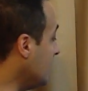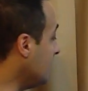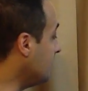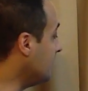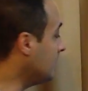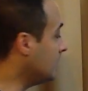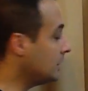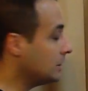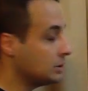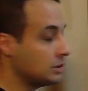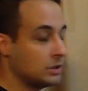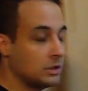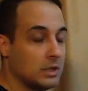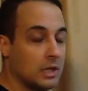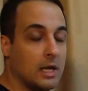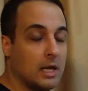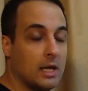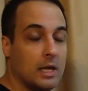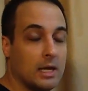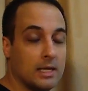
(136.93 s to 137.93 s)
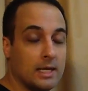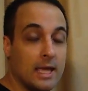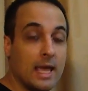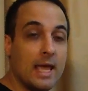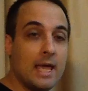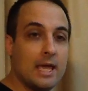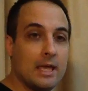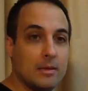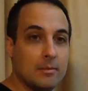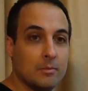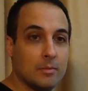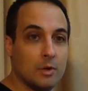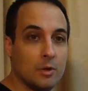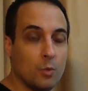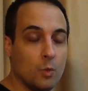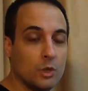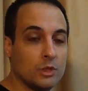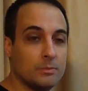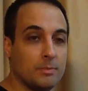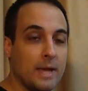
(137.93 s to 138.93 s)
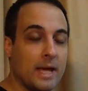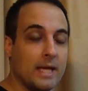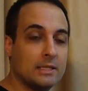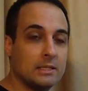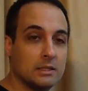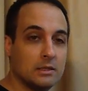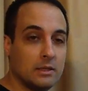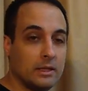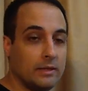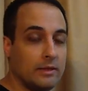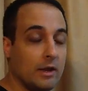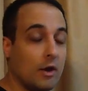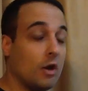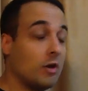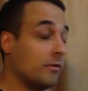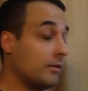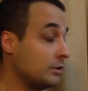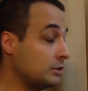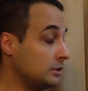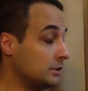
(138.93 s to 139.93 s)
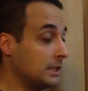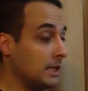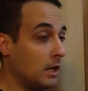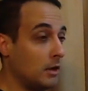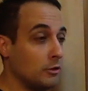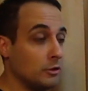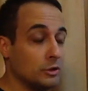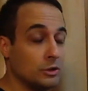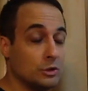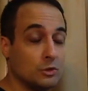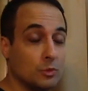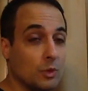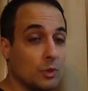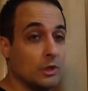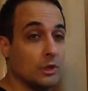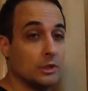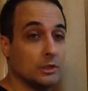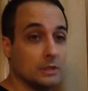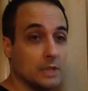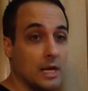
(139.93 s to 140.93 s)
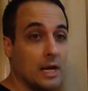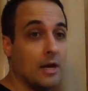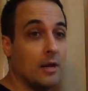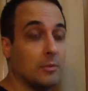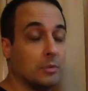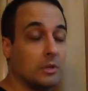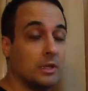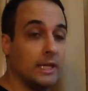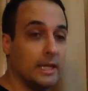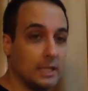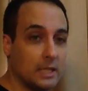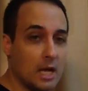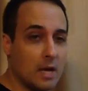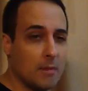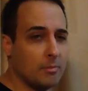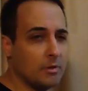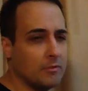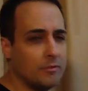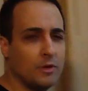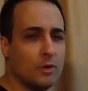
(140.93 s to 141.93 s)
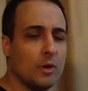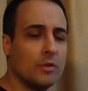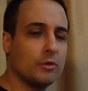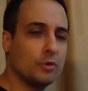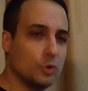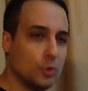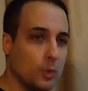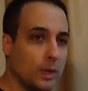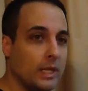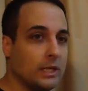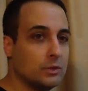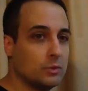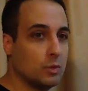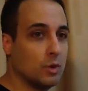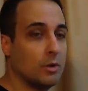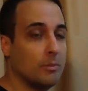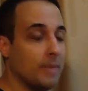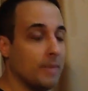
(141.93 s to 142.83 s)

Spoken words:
finished game was basically the artificial intelligence was cleaned up, and a few other tweaks were